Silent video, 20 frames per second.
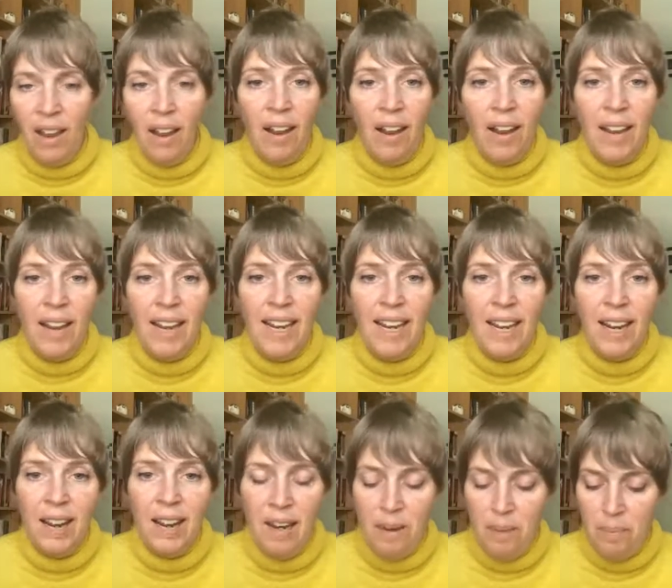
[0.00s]

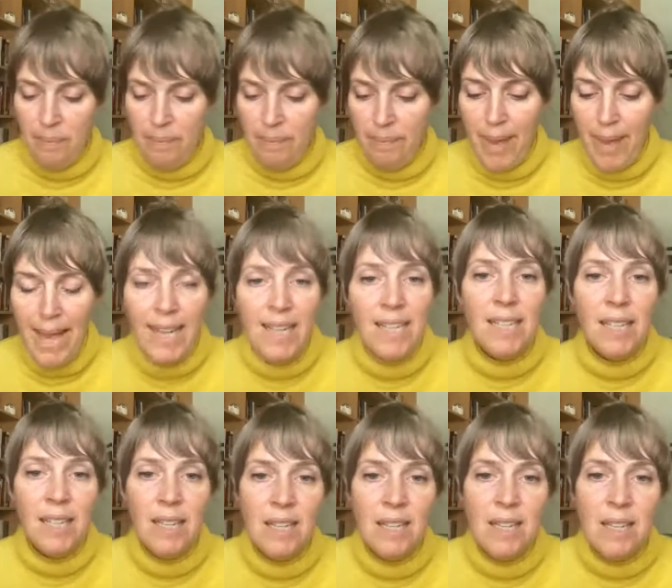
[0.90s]
Hi, I am Maggie
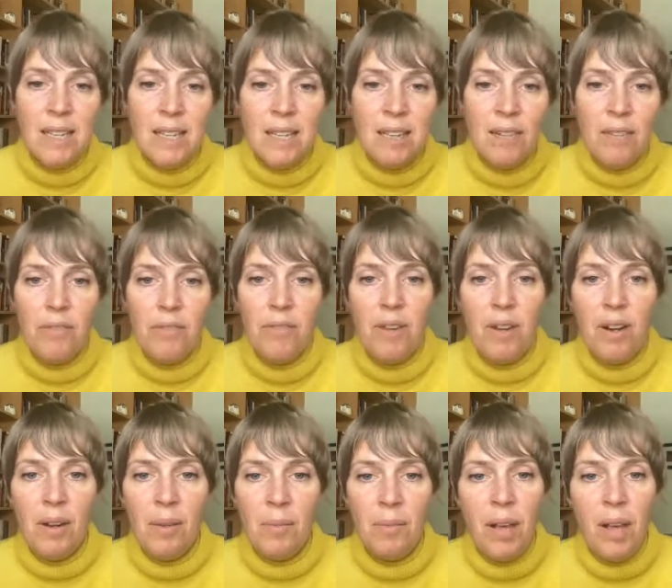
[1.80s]
Dickinson
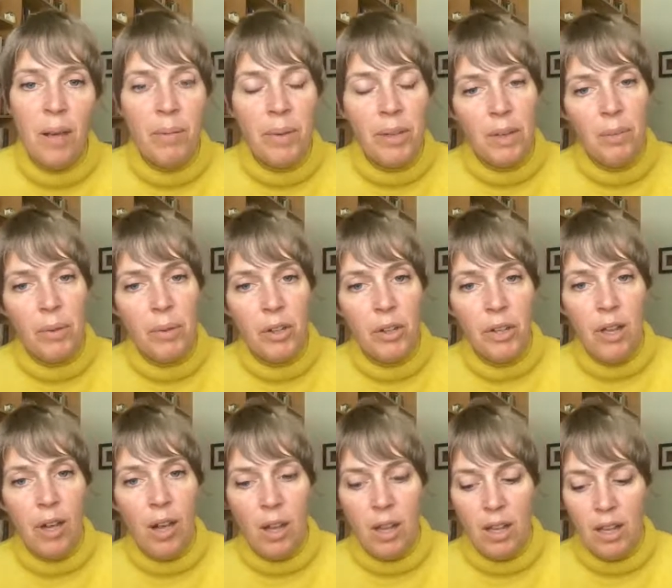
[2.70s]
from Gutman
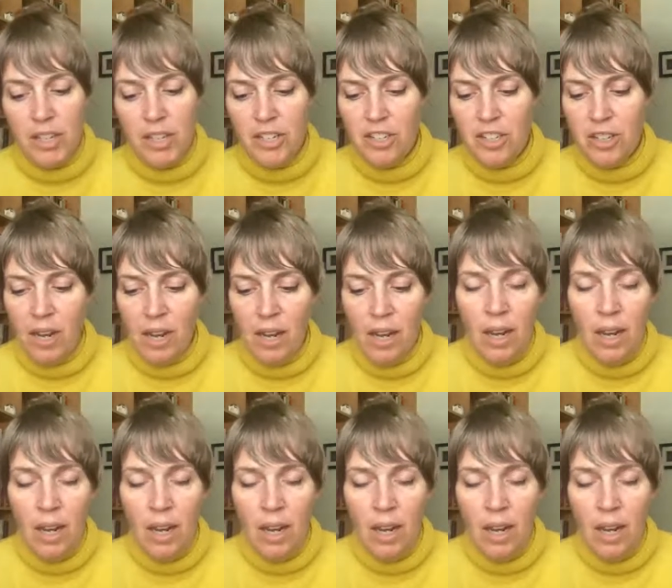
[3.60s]
Community College.